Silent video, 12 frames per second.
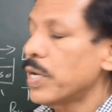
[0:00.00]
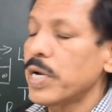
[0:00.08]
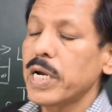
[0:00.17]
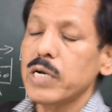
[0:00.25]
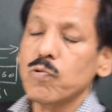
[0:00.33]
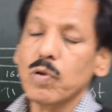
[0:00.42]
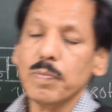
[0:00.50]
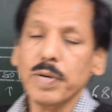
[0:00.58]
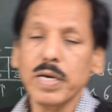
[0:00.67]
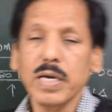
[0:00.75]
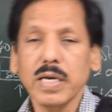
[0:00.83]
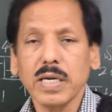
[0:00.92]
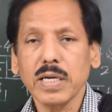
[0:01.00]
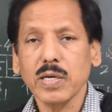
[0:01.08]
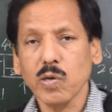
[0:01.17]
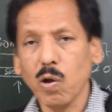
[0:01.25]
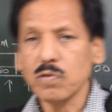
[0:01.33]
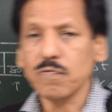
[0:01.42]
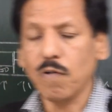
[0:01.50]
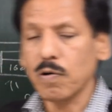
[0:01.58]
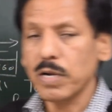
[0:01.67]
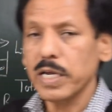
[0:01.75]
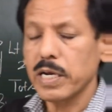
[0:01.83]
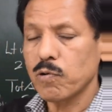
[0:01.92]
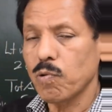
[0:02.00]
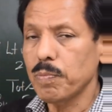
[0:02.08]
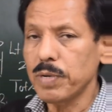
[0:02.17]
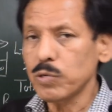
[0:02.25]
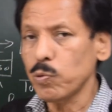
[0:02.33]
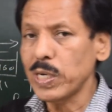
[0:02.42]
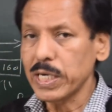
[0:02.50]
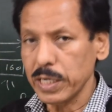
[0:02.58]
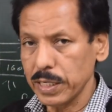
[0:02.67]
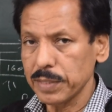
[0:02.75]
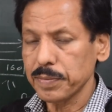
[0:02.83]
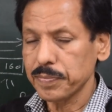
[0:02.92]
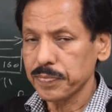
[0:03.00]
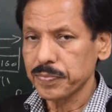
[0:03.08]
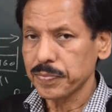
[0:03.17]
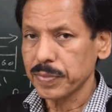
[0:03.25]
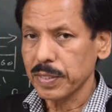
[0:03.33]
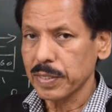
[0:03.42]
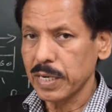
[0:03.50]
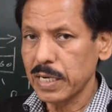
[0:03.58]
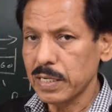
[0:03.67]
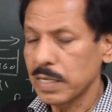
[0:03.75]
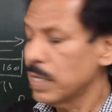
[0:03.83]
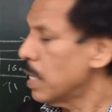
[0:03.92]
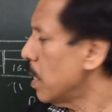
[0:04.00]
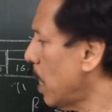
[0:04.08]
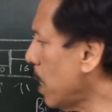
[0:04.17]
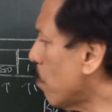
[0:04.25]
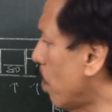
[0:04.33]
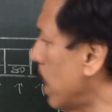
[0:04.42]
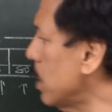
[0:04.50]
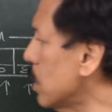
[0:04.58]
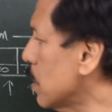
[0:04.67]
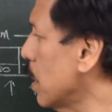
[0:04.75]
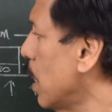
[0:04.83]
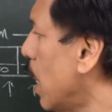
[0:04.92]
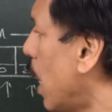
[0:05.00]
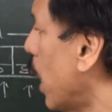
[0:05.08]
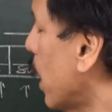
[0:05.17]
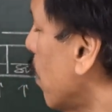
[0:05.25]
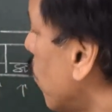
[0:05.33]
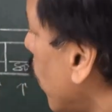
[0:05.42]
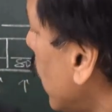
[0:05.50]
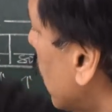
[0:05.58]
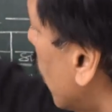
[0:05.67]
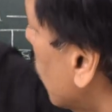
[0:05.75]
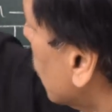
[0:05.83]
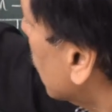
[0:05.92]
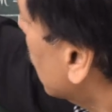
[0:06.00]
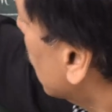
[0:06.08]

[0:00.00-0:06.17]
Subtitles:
it will be not 40, it will be 20, right? Likewise, I can find out